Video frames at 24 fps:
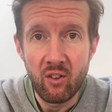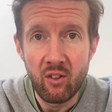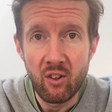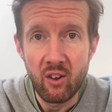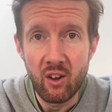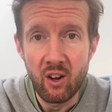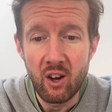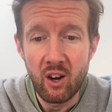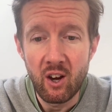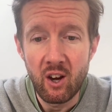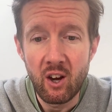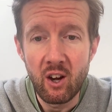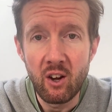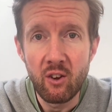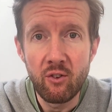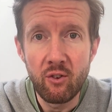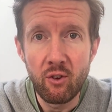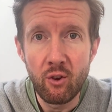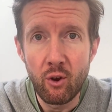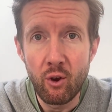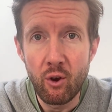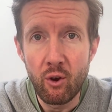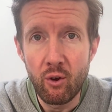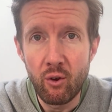the
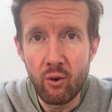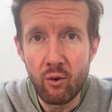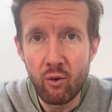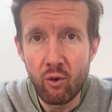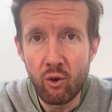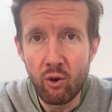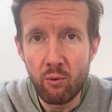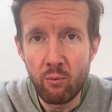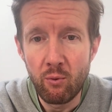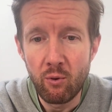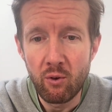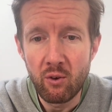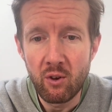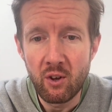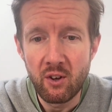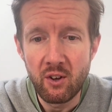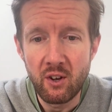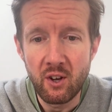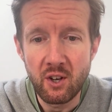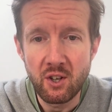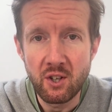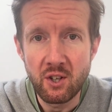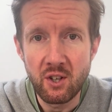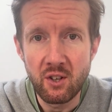heart normal
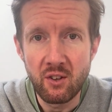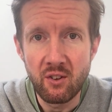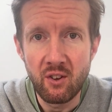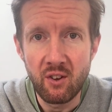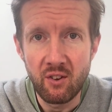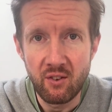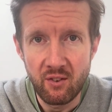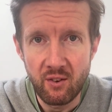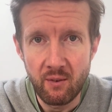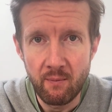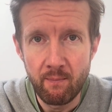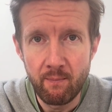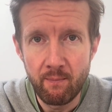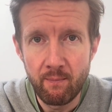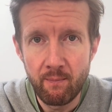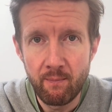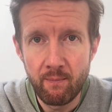conduction system.